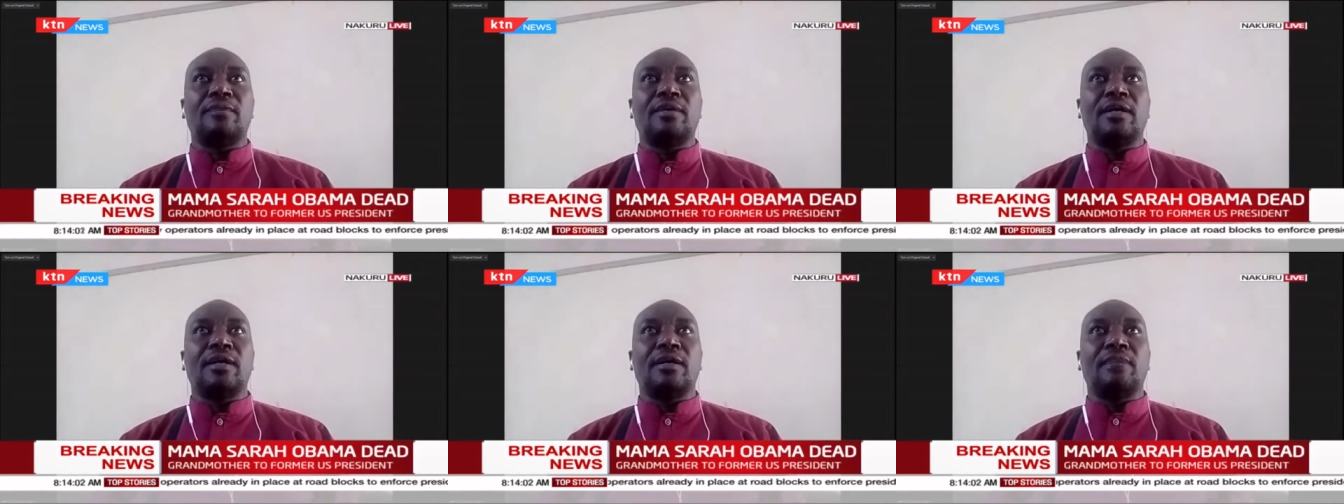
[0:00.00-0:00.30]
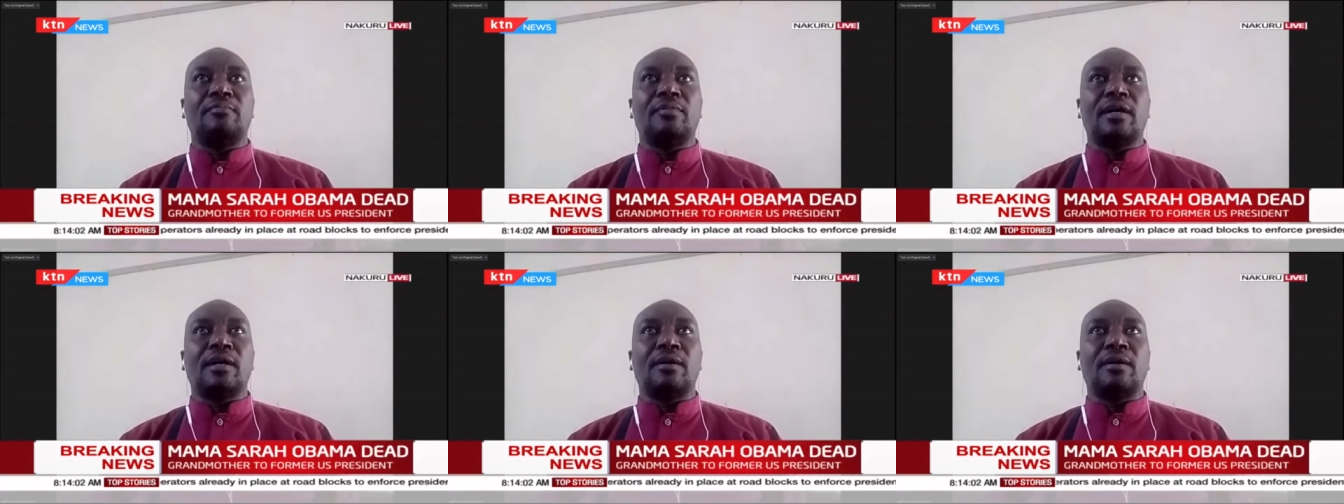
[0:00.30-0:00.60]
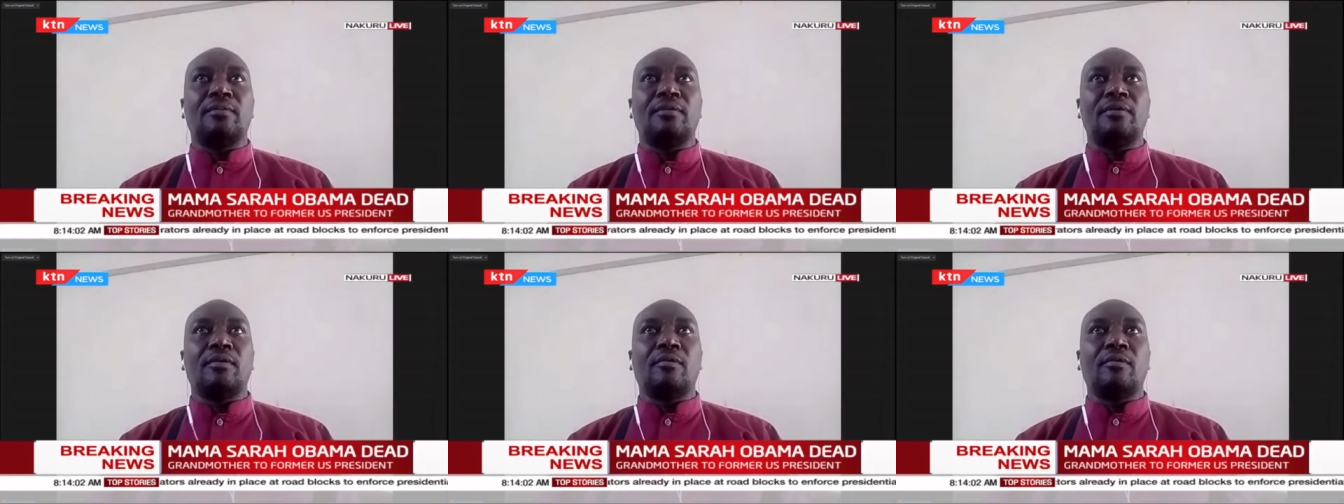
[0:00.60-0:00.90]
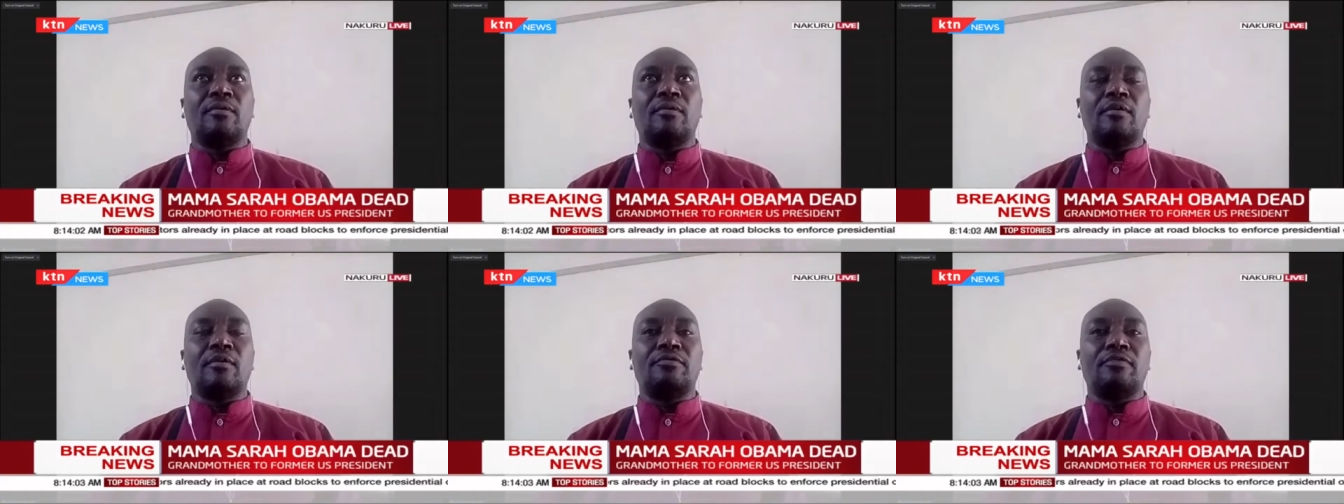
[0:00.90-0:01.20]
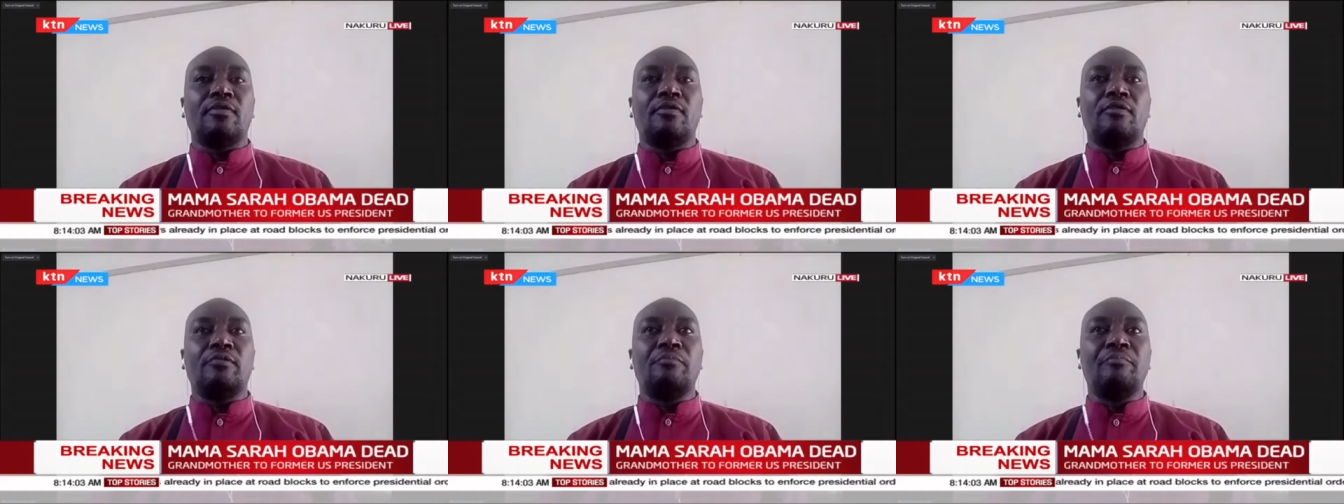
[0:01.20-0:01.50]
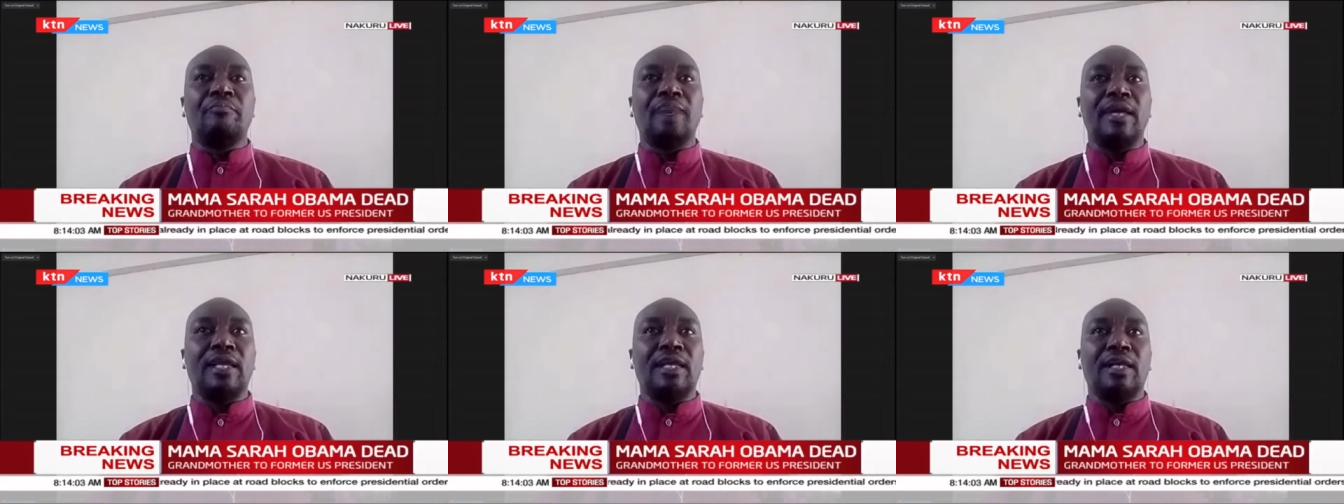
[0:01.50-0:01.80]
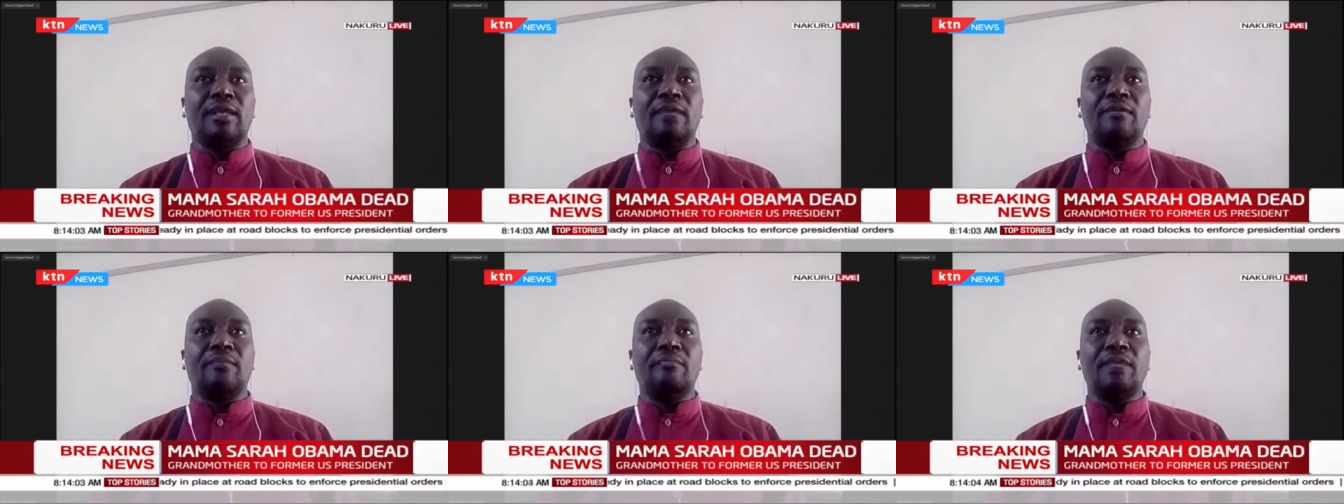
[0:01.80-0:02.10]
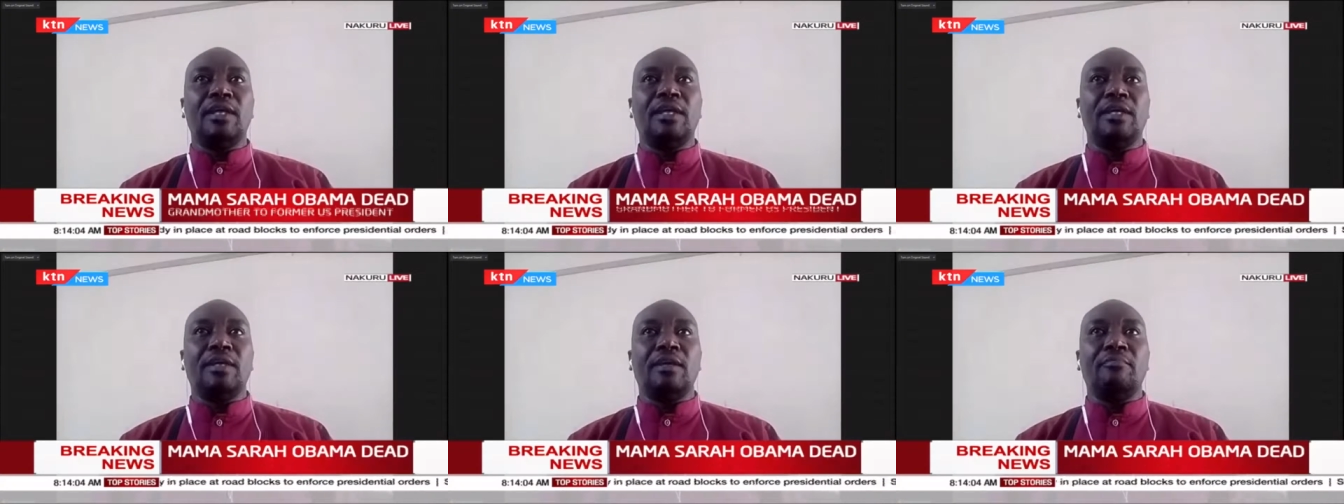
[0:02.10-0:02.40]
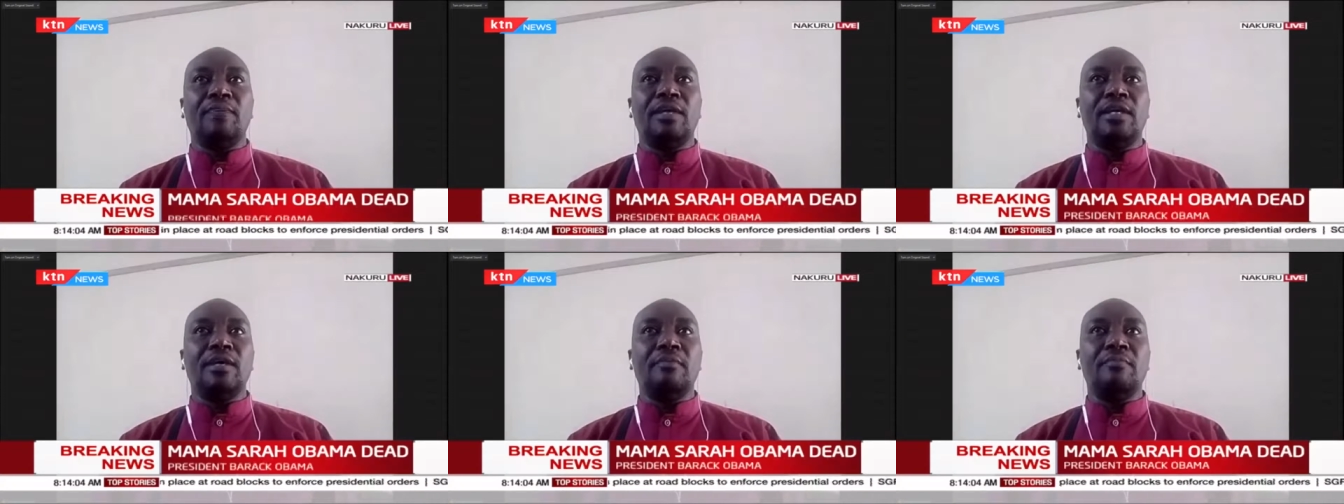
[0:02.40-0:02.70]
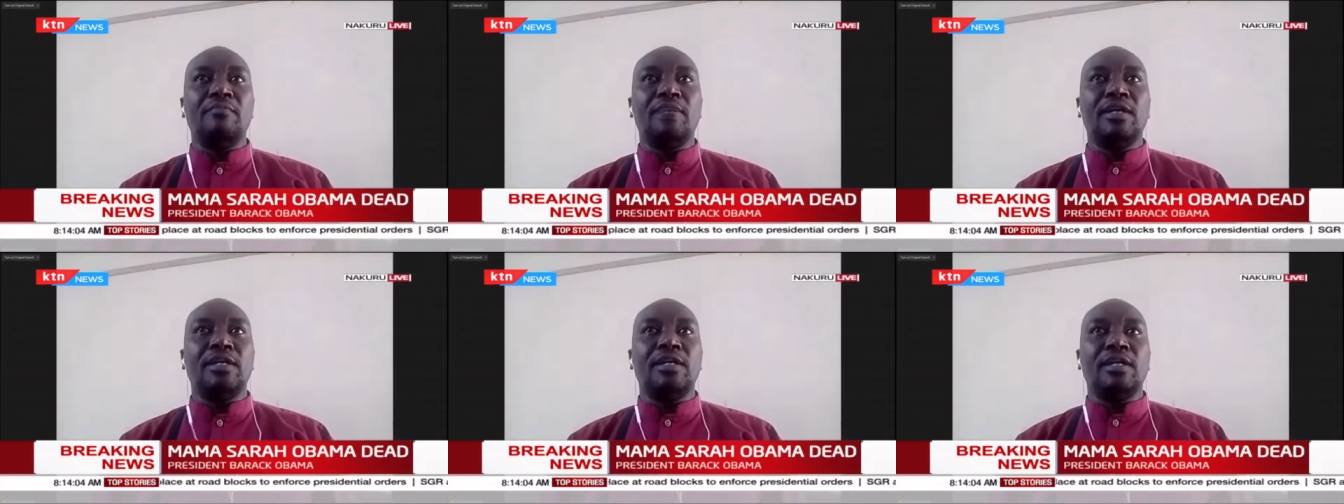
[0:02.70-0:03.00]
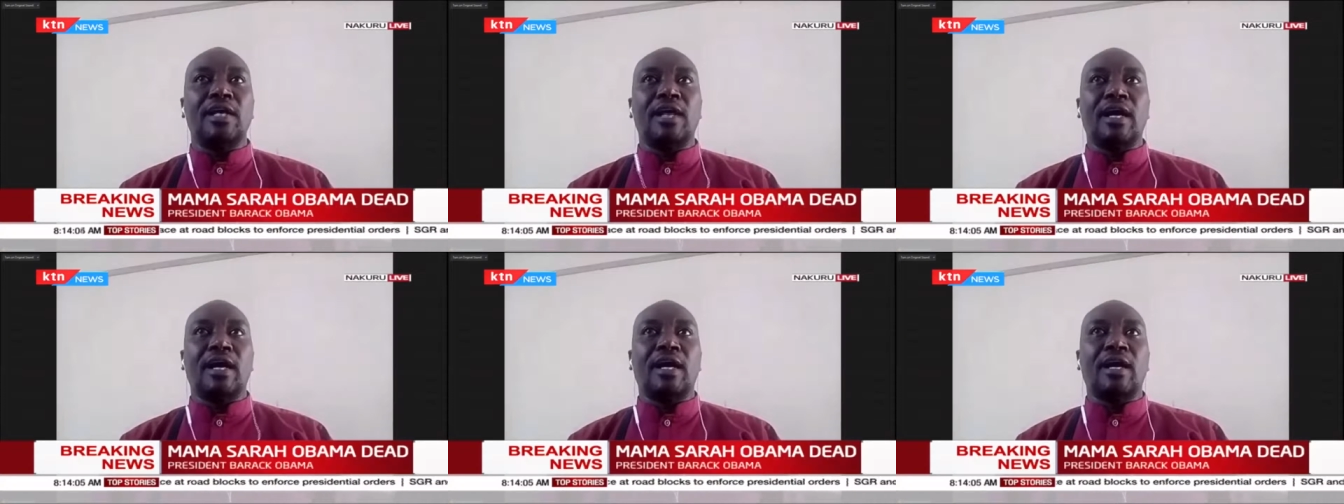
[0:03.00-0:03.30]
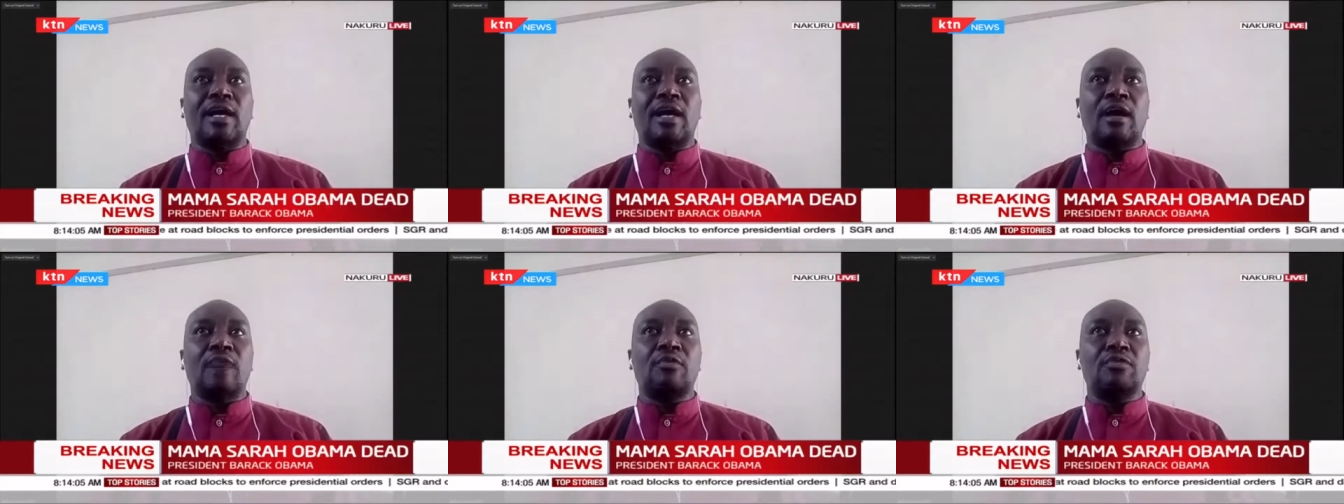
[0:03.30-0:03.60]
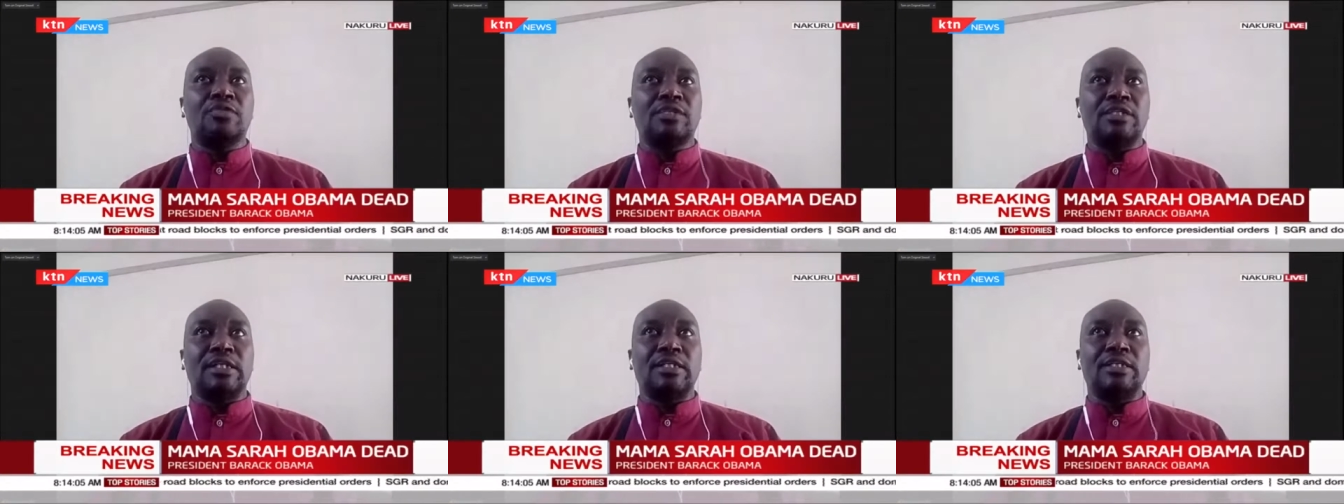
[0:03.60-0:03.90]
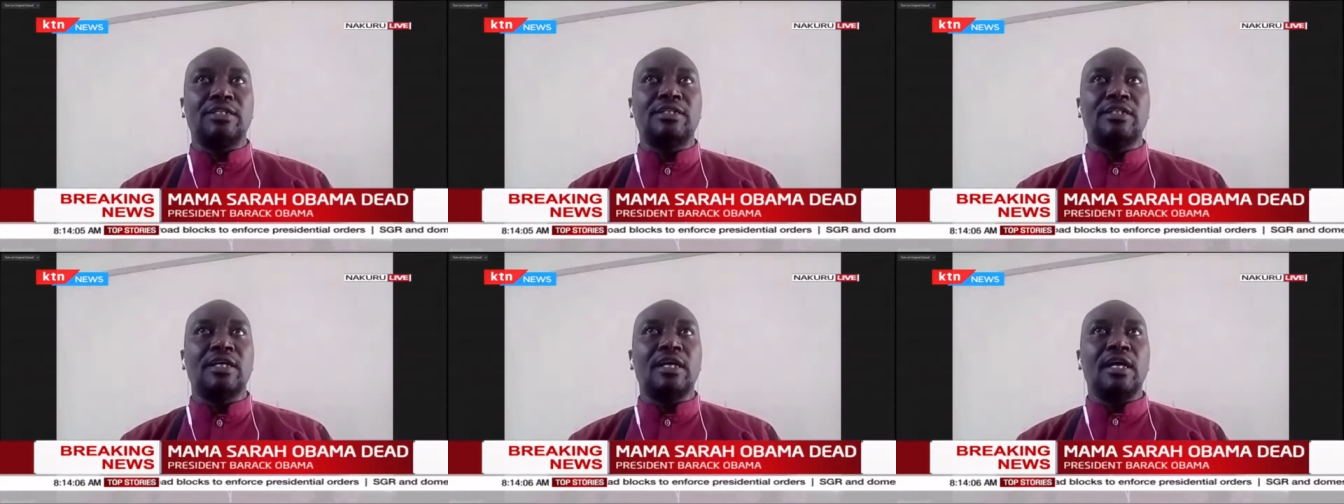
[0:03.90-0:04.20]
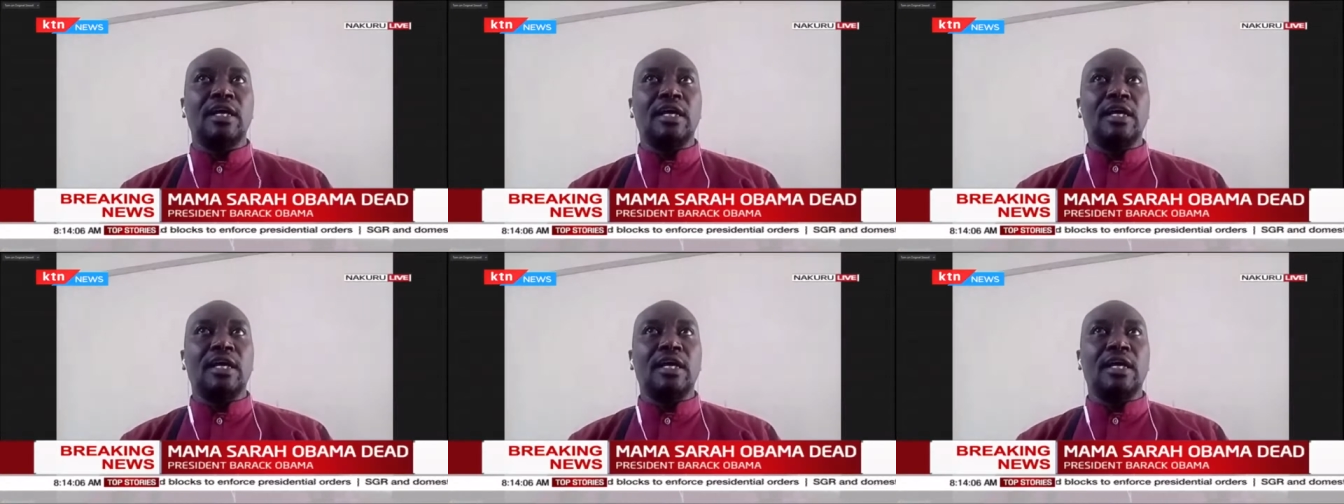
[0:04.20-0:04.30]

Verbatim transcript: um, uh, of, of, many, many, many media houses